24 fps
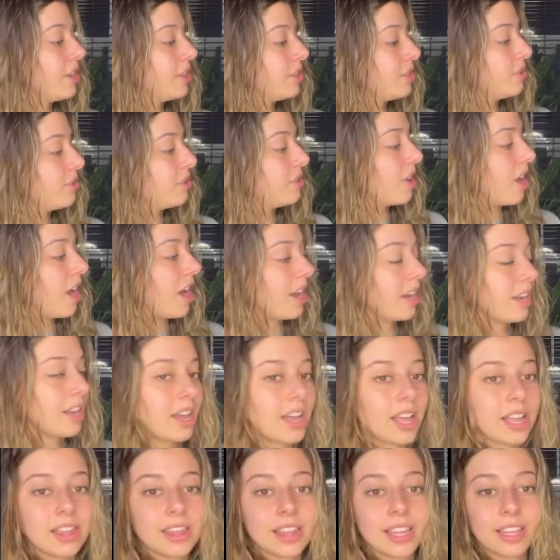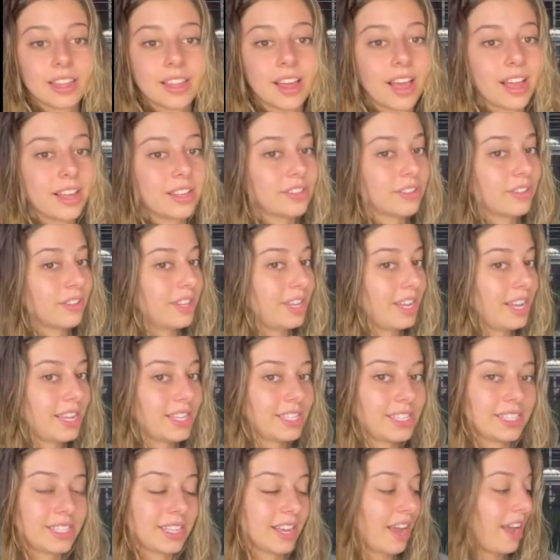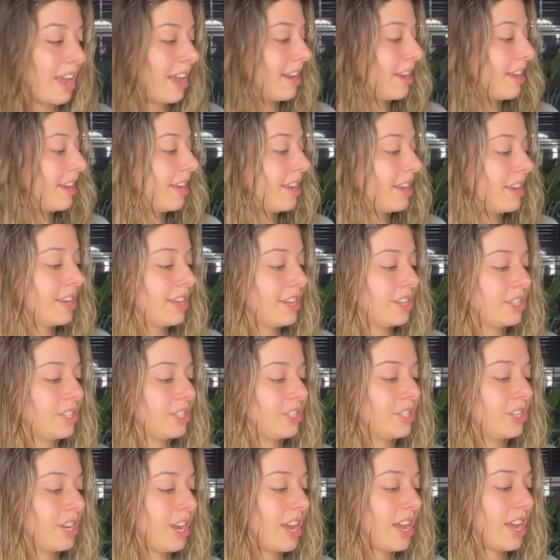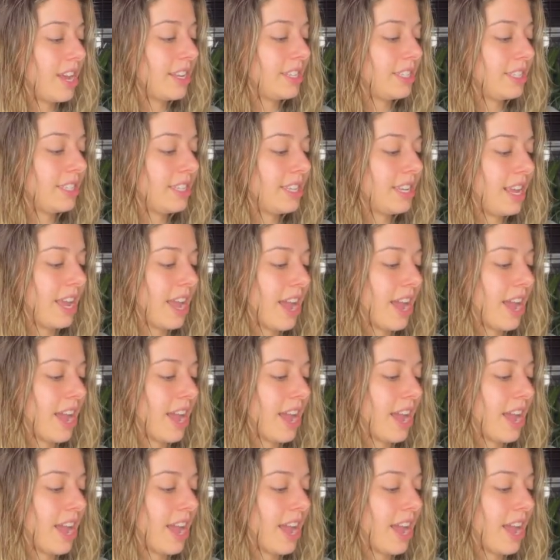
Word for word: Do not cut the lines on the inside, just the